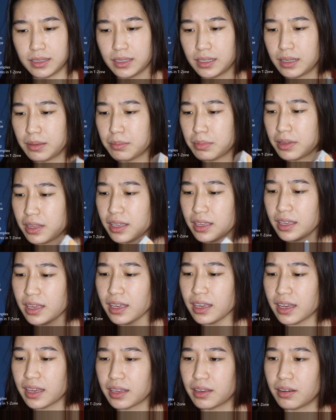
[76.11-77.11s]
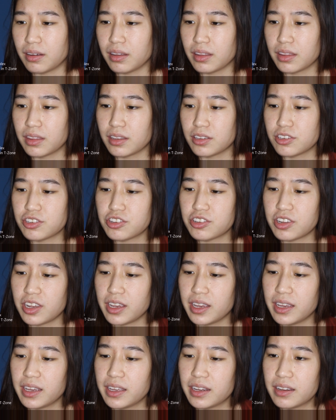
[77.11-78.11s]
I'm thinking I got the
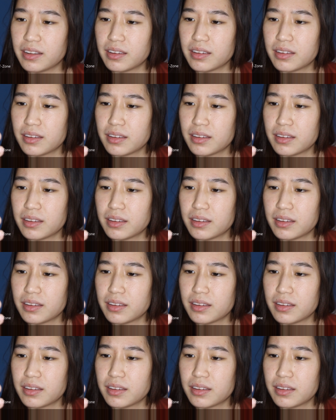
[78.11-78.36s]
shade